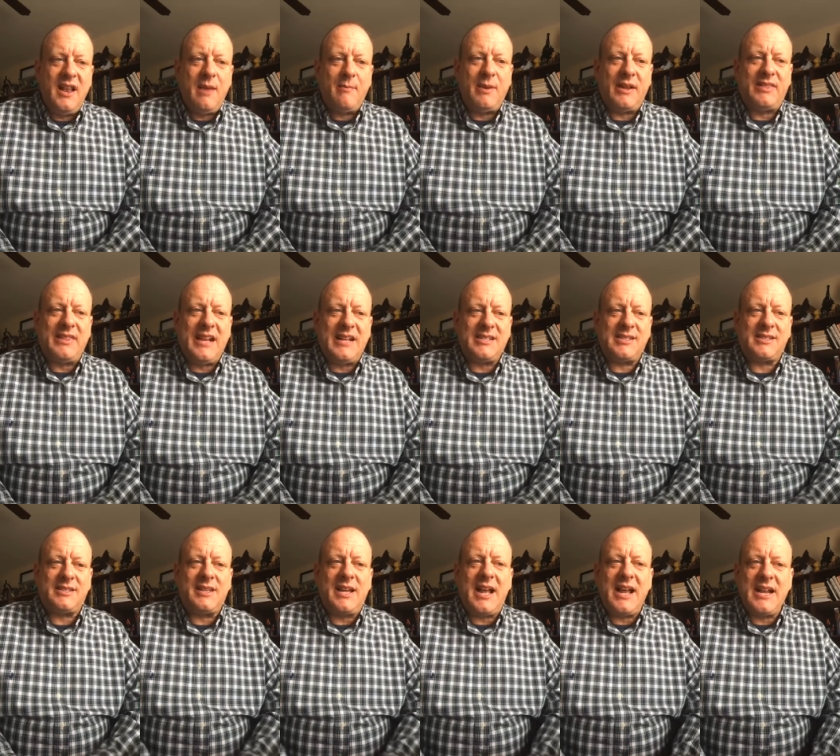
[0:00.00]
but that
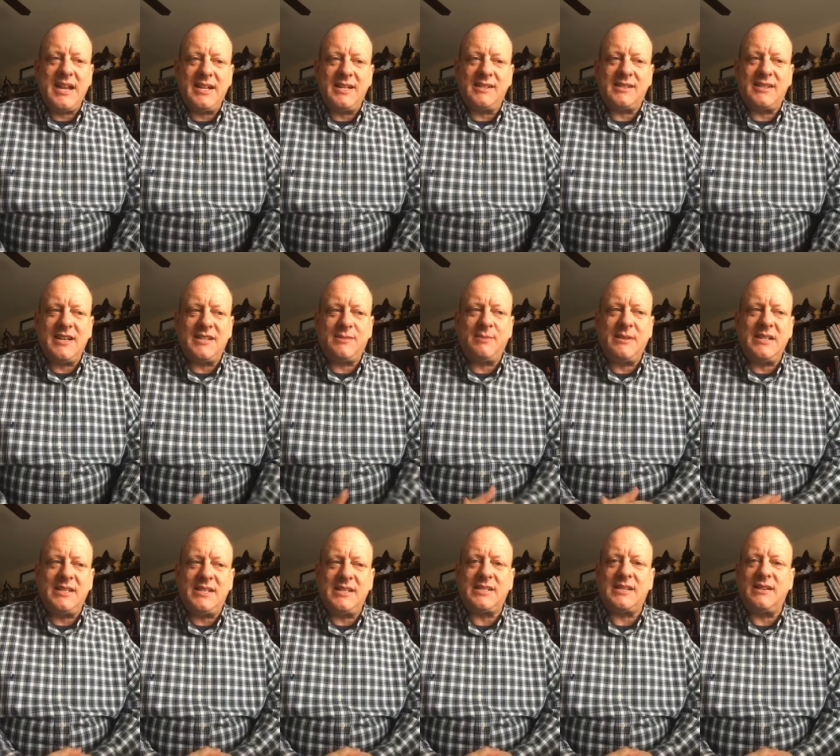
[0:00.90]
science has
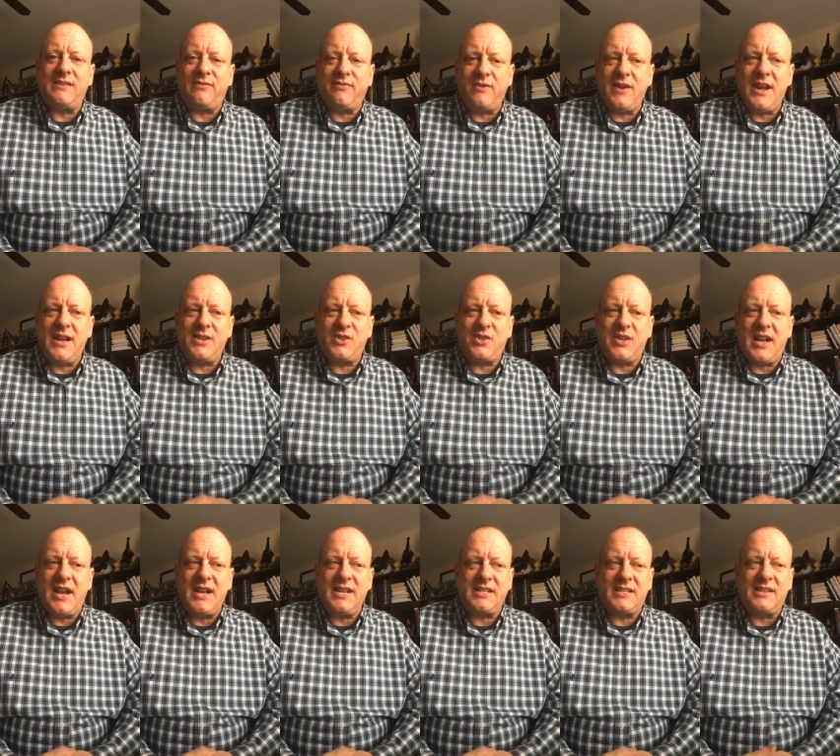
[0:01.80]
been
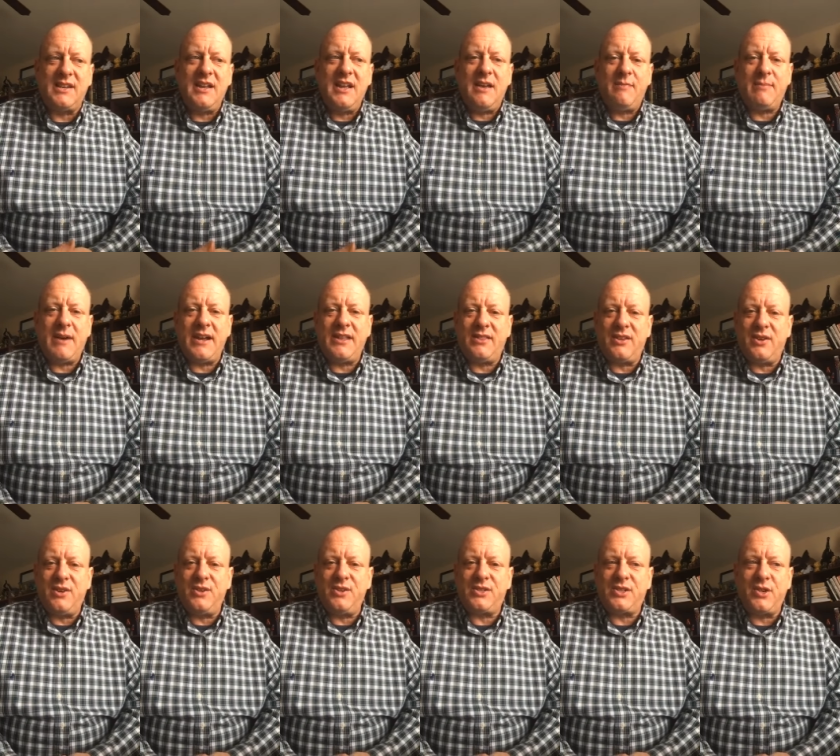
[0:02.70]
disenfranchised by
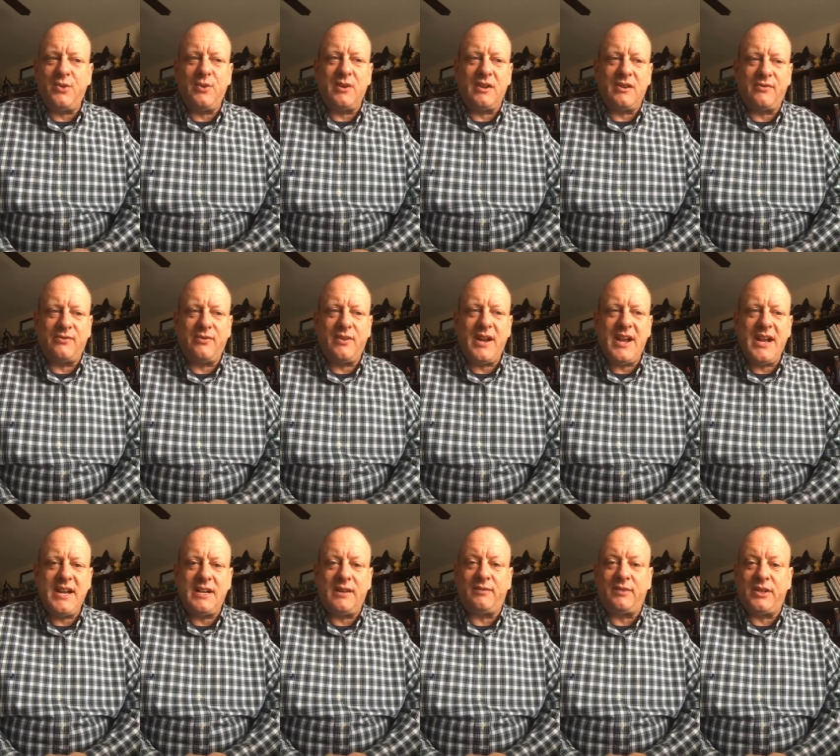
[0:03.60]
those who are
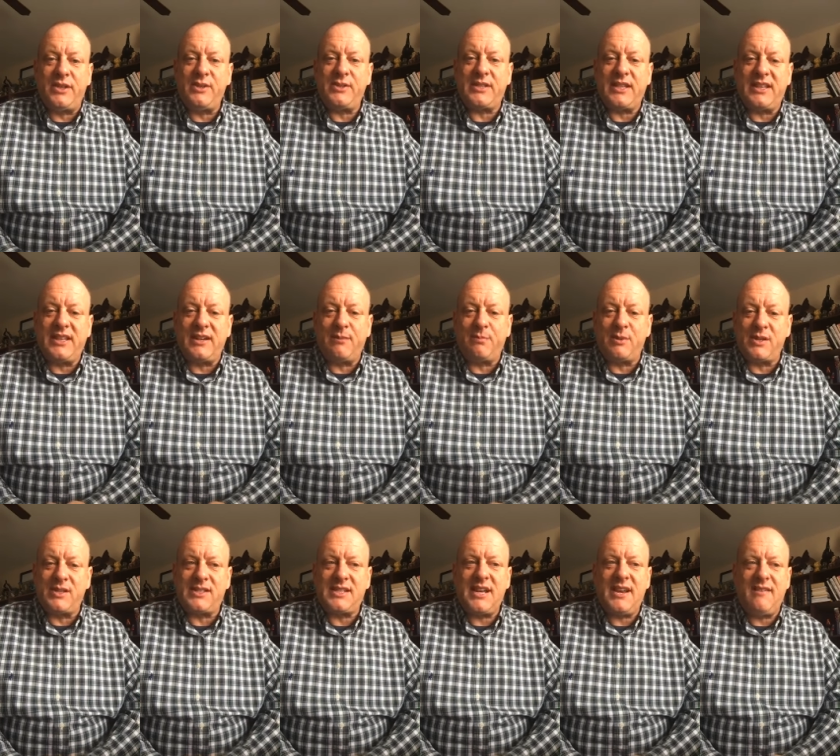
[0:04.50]
afraid of losing their
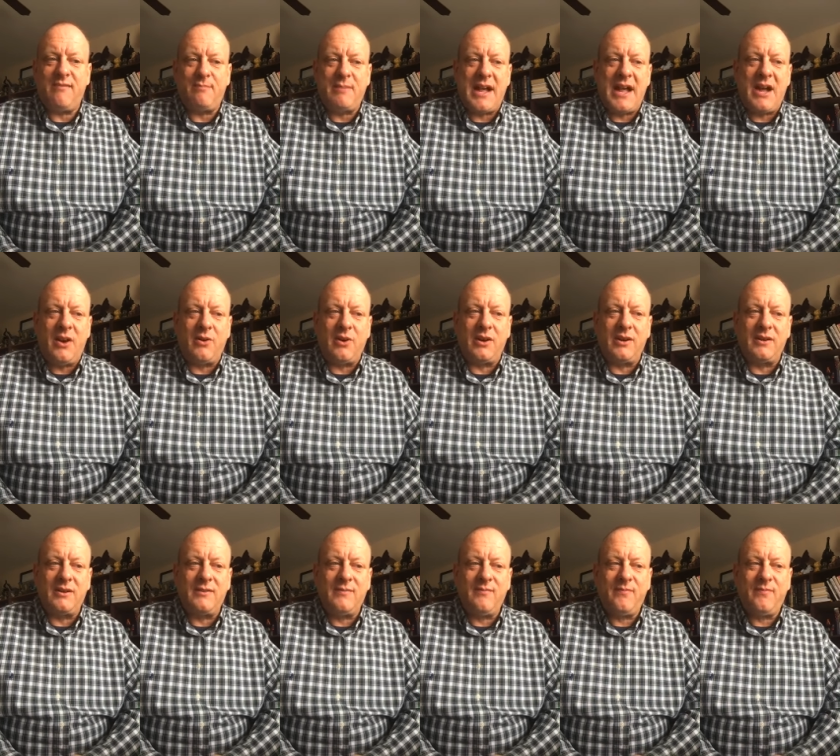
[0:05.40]
perceived
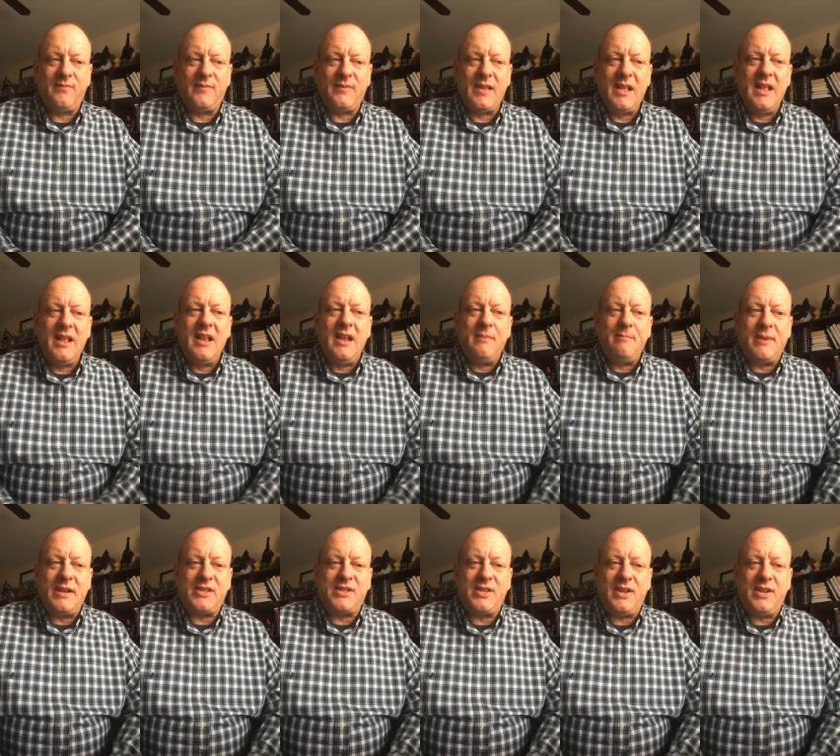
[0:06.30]
power. But